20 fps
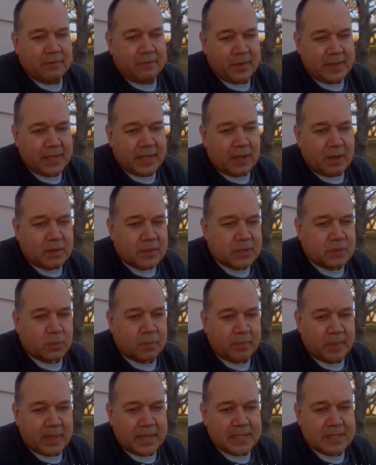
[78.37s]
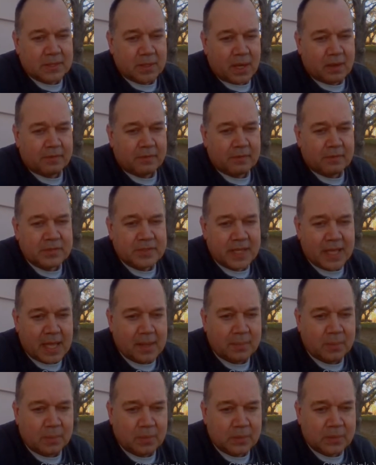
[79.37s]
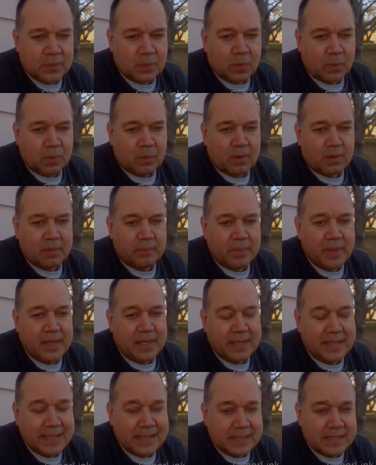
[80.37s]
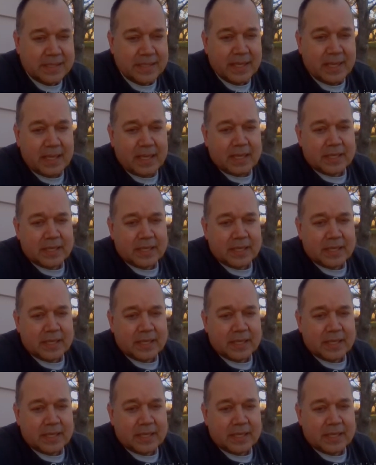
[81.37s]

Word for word: videos were based off of samples or minis.